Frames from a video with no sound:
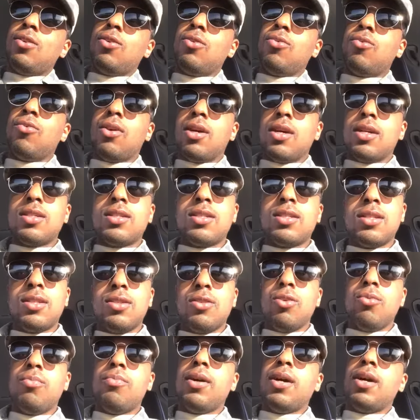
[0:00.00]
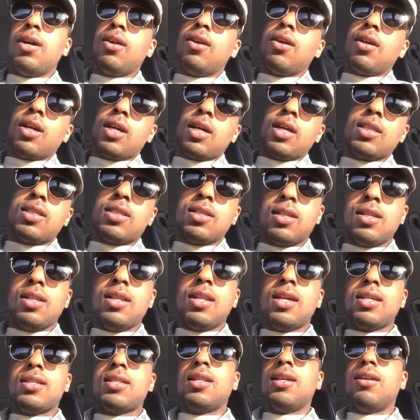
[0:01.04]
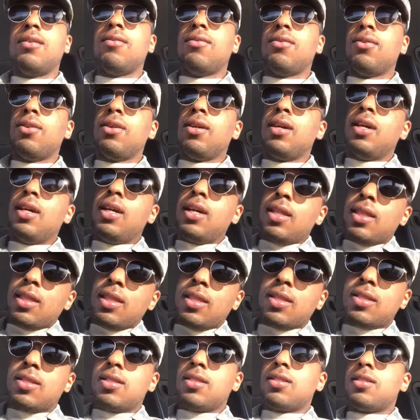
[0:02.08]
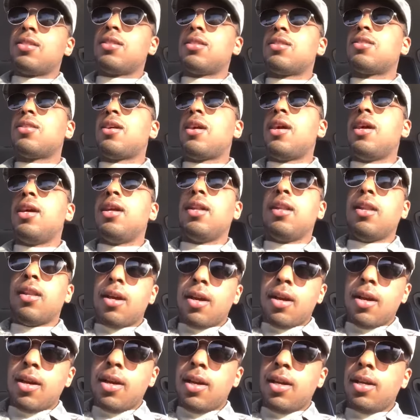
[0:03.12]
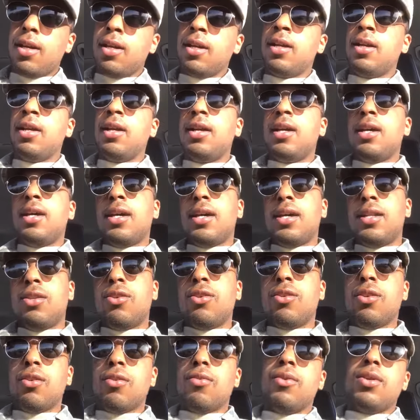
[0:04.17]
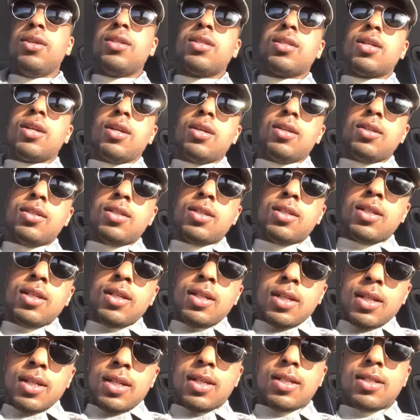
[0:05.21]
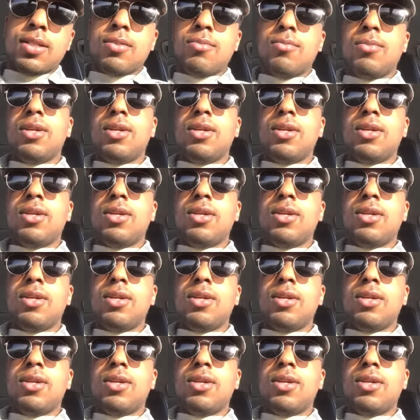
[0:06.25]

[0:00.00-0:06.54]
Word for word: who wants to do better, get to the next level, this is the start. Learn, do your research, get some